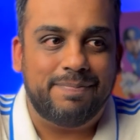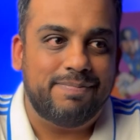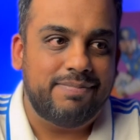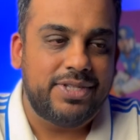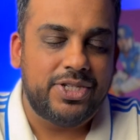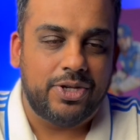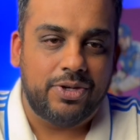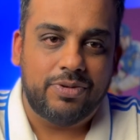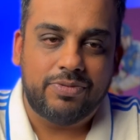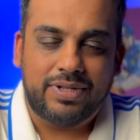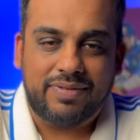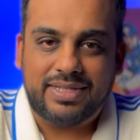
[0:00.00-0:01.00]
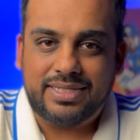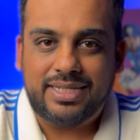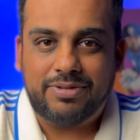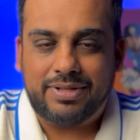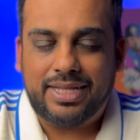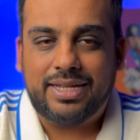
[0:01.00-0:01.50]
So we'll have to
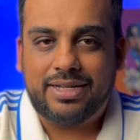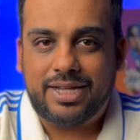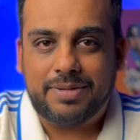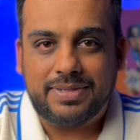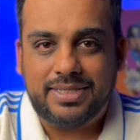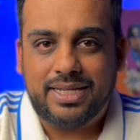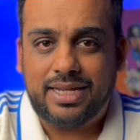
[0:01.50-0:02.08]
see what that happens.